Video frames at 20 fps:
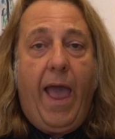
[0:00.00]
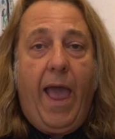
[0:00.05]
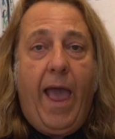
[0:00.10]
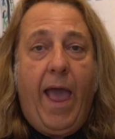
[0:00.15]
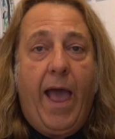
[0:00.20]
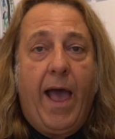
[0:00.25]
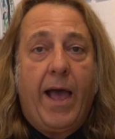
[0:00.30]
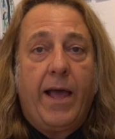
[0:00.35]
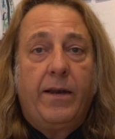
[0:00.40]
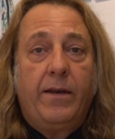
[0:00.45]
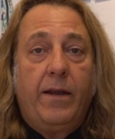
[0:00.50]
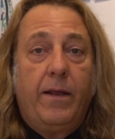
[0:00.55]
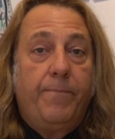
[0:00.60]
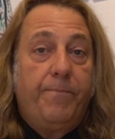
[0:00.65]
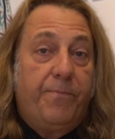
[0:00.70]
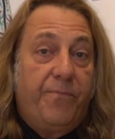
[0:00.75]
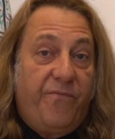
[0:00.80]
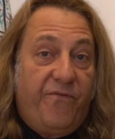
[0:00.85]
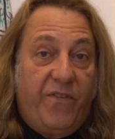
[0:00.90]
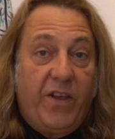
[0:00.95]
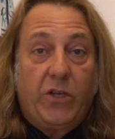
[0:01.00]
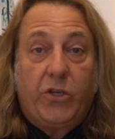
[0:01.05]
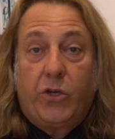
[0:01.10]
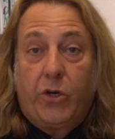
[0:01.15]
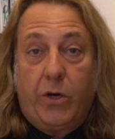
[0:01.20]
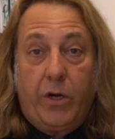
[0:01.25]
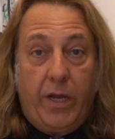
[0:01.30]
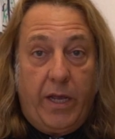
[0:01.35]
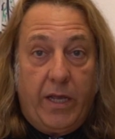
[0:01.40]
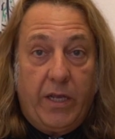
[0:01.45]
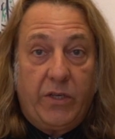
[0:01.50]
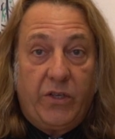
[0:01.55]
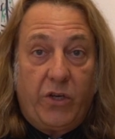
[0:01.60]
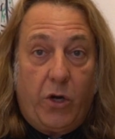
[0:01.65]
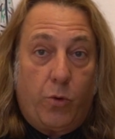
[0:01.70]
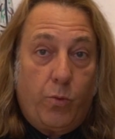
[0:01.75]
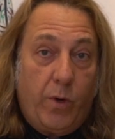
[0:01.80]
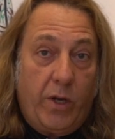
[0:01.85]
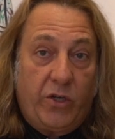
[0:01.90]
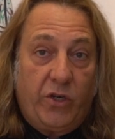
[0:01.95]
and feature his
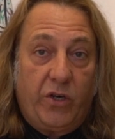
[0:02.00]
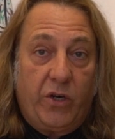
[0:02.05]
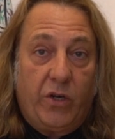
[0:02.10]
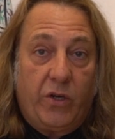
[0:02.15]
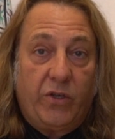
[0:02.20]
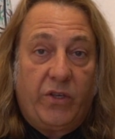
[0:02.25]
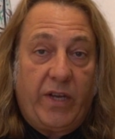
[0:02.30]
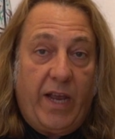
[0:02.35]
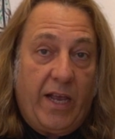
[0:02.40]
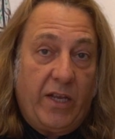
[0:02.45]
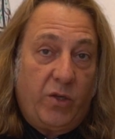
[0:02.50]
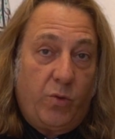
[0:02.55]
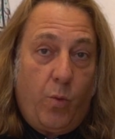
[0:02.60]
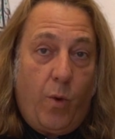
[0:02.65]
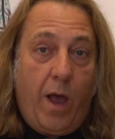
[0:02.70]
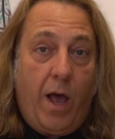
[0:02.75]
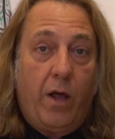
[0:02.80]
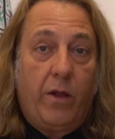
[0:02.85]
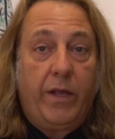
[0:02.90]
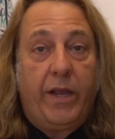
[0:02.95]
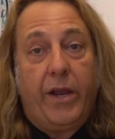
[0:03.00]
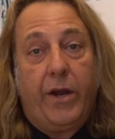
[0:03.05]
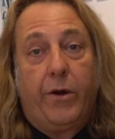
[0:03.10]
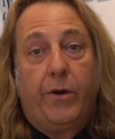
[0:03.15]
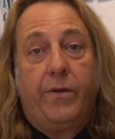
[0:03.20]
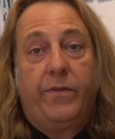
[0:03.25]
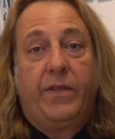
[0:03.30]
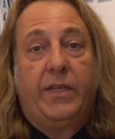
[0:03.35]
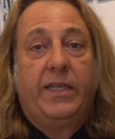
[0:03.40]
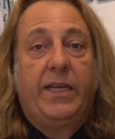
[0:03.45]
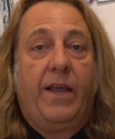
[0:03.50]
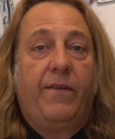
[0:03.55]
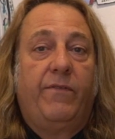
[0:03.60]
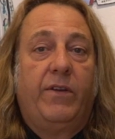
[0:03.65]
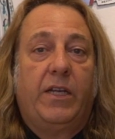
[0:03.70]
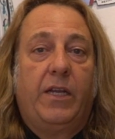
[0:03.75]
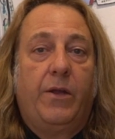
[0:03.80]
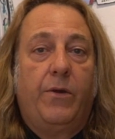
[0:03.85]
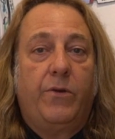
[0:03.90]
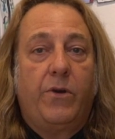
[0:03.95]
originals as well here at the
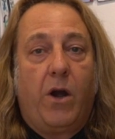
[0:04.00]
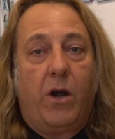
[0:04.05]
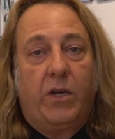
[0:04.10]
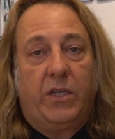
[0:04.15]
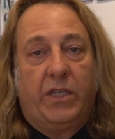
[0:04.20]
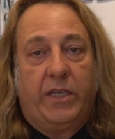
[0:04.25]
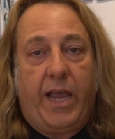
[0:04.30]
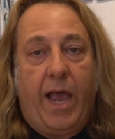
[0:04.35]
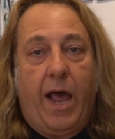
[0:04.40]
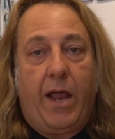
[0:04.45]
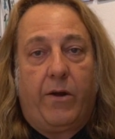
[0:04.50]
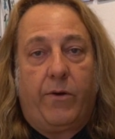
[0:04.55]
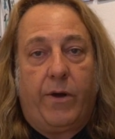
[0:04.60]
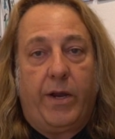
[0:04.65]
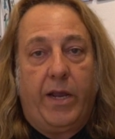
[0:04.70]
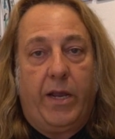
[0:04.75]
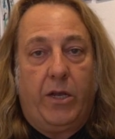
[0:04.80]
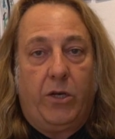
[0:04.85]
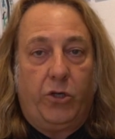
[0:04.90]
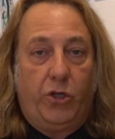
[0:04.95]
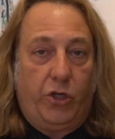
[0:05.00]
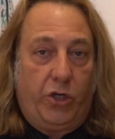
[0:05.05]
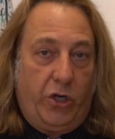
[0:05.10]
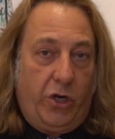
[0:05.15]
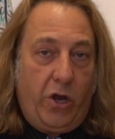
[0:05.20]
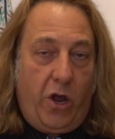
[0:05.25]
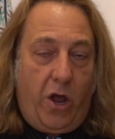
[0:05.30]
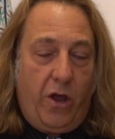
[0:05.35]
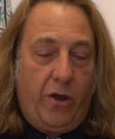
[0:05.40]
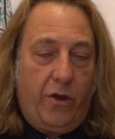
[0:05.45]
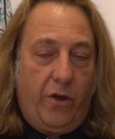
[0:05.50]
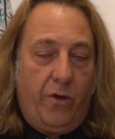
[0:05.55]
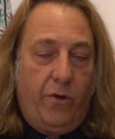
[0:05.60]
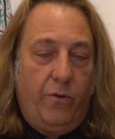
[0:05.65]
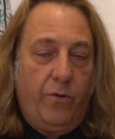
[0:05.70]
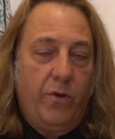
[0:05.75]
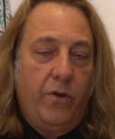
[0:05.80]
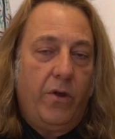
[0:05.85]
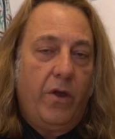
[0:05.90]
David Leonardis Gallery in Chicago.